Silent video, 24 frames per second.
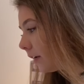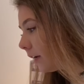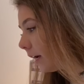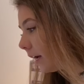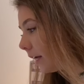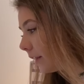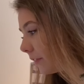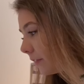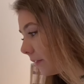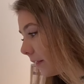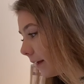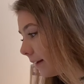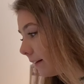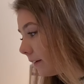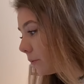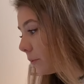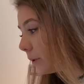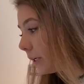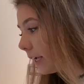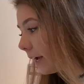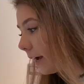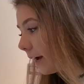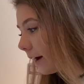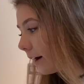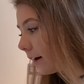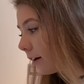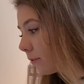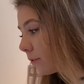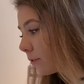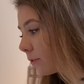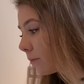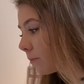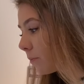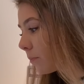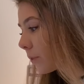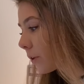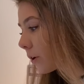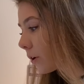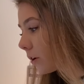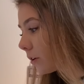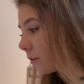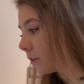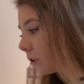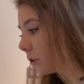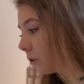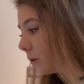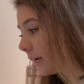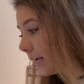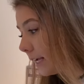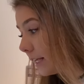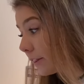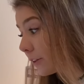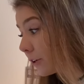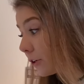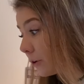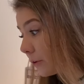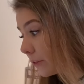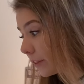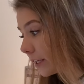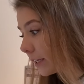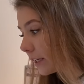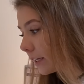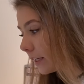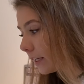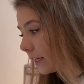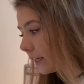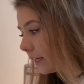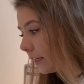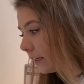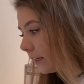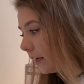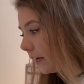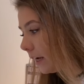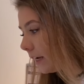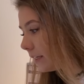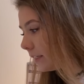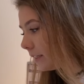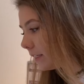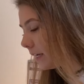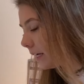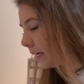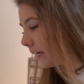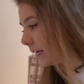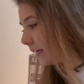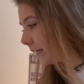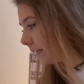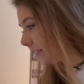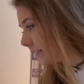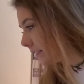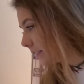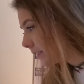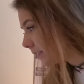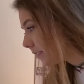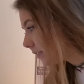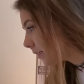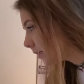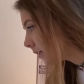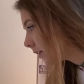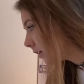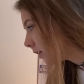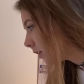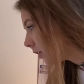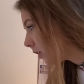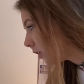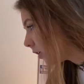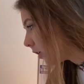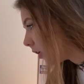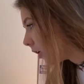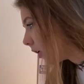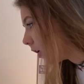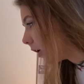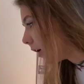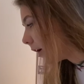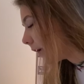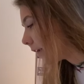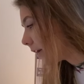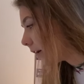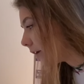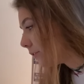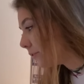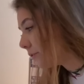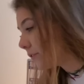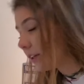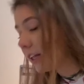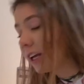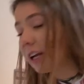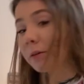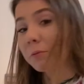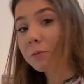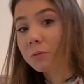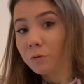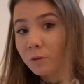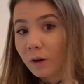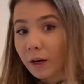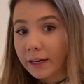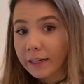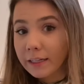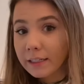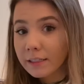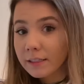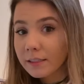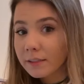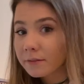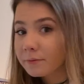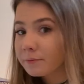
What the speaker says: And then we have our little eighth note thing again and end on a flam right.